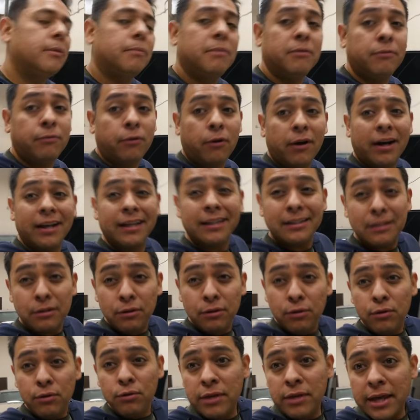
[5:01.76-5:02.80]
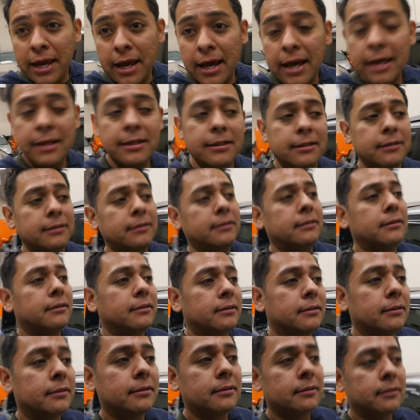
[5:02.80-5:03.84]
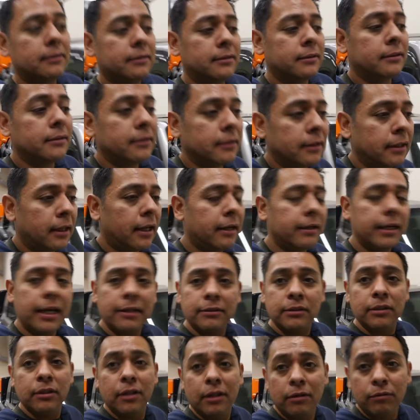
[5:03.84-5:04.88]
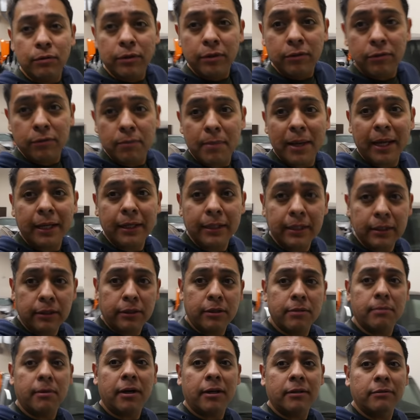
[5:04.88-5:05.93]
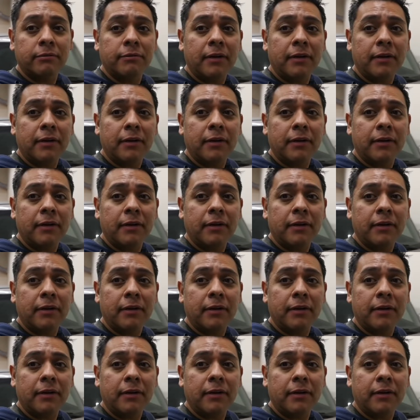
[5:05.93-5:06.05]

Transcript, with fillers: But before I can do that, I'd have to get rid of my lithium iron